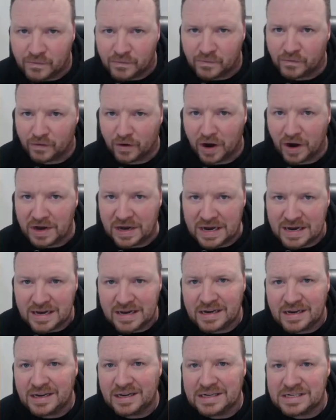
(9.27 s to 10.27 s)
Friday
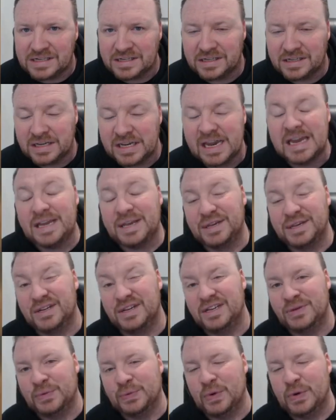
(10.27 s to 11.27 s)
leaks. Yes,
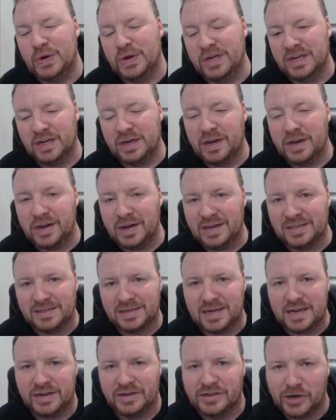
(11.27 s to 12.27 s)
that's right, it is
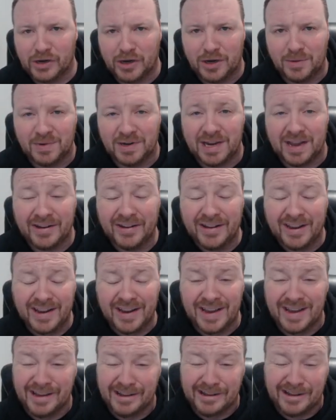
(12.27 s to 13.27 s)
that time again.
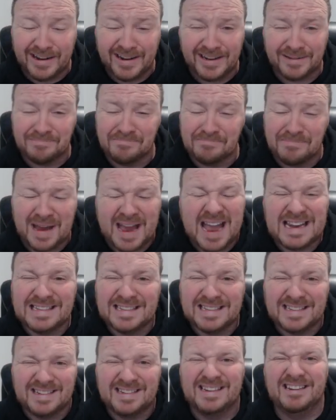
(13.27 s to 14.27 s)
And it's mad to
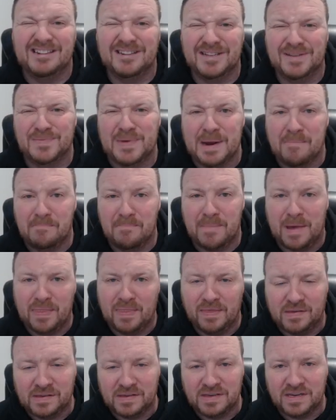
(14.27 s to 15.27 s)
think that it's been a
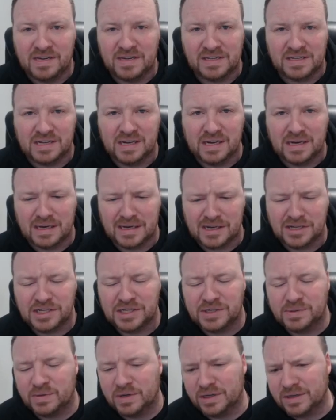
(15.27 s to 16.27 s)
month since the
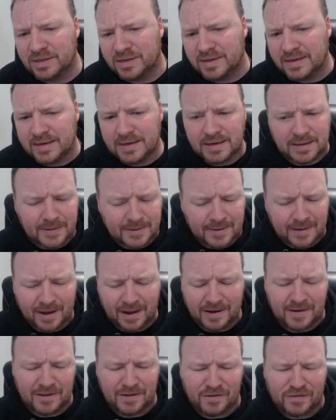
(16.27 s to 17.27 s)
last one. I
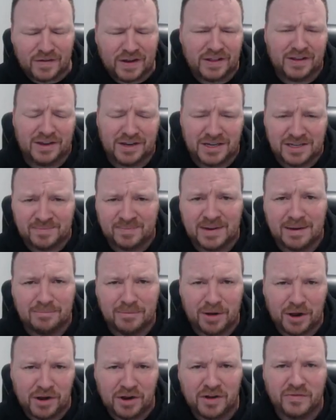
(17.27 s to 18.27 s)
know the fact that I split
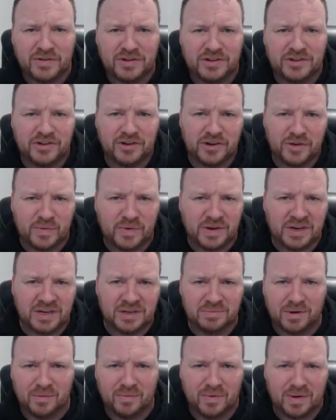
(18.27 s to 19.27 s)
mine over 2 weeks
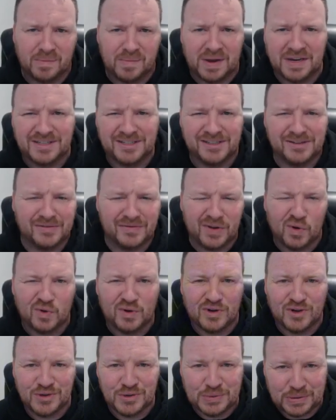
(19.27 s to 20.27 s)
probably makes it feel
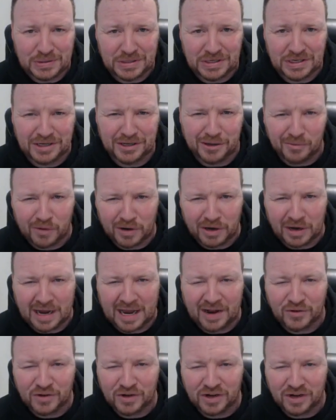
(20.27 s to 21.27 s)
shorter than what it
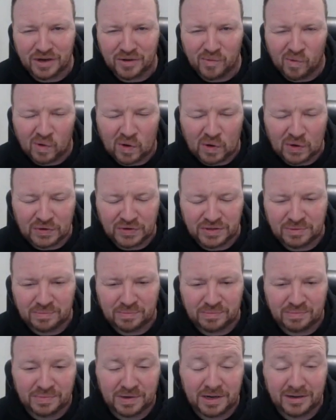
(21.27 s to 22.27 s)
actually was,
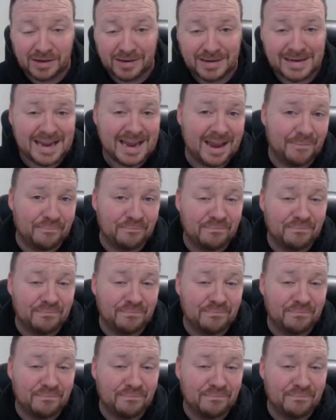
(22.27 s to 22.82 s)
but yeah,